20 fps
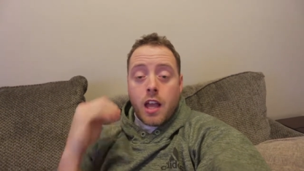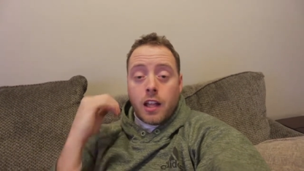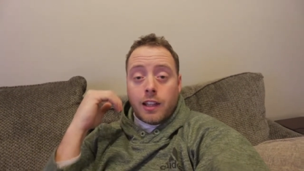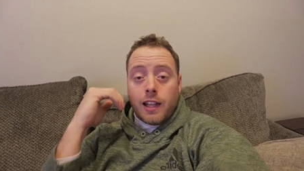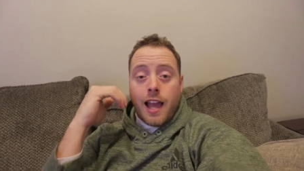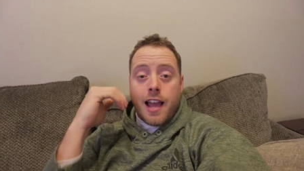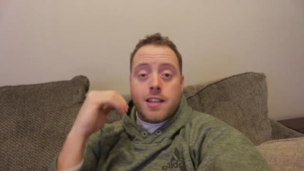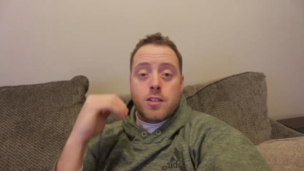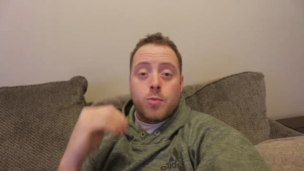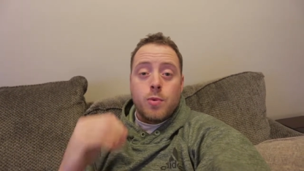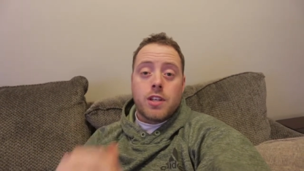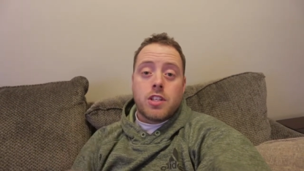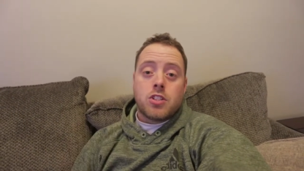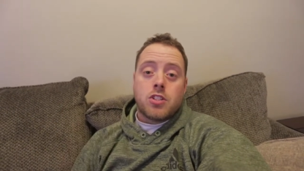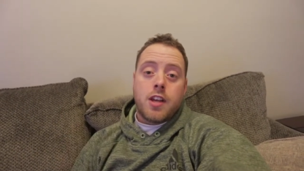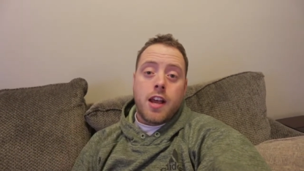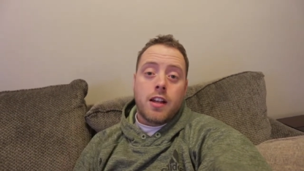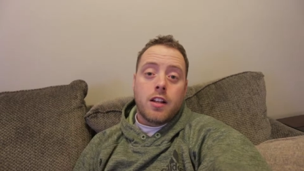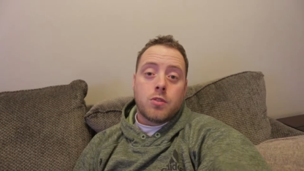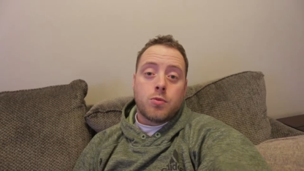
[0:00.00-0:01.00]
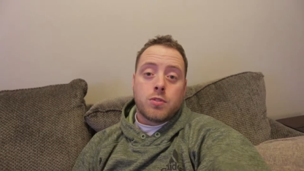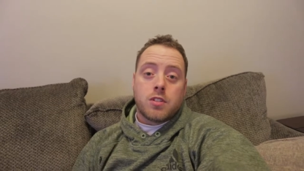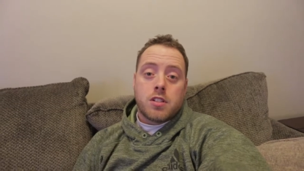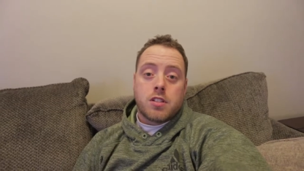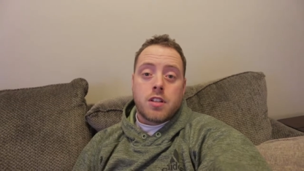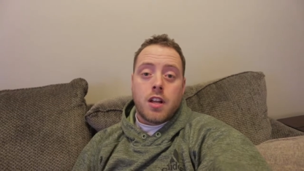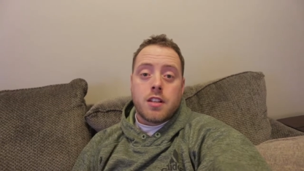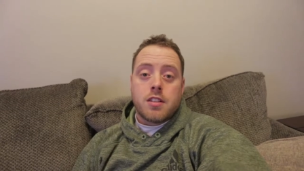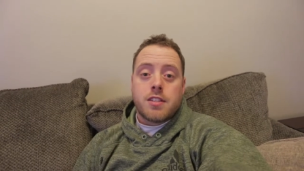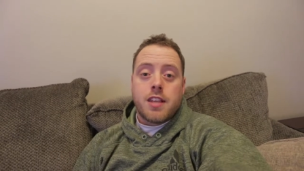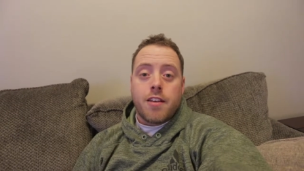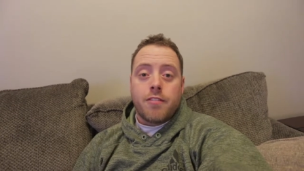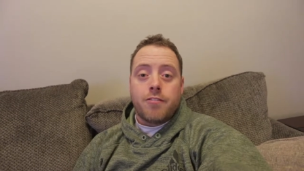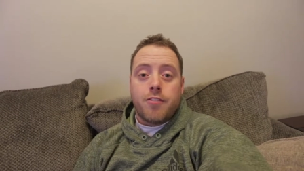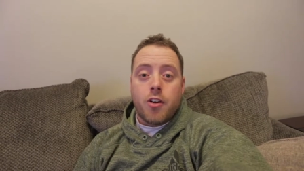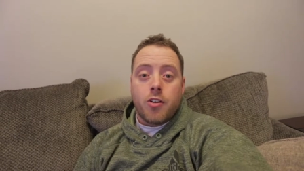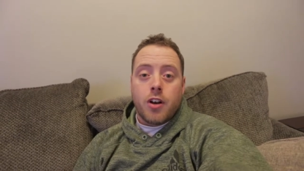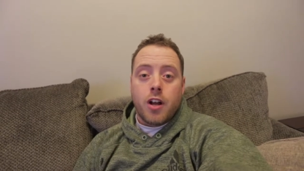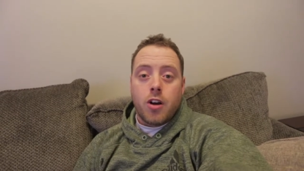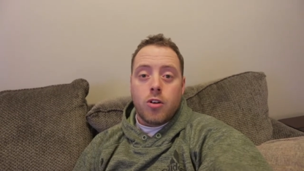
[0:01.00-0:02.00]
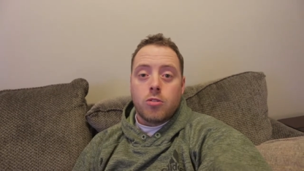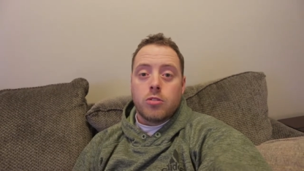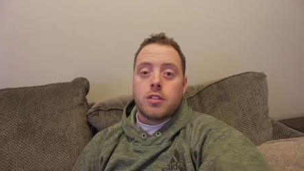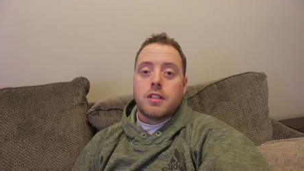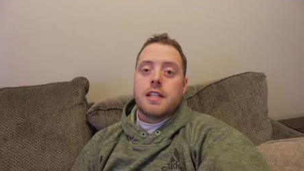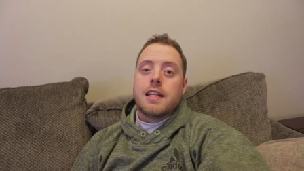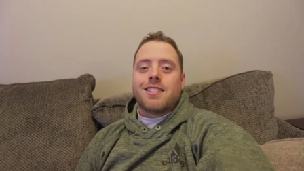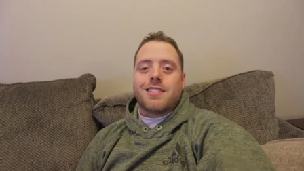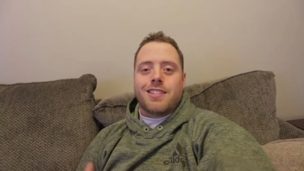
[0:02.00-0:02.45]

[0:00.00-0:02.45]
Last week's challenge was a sunset photo.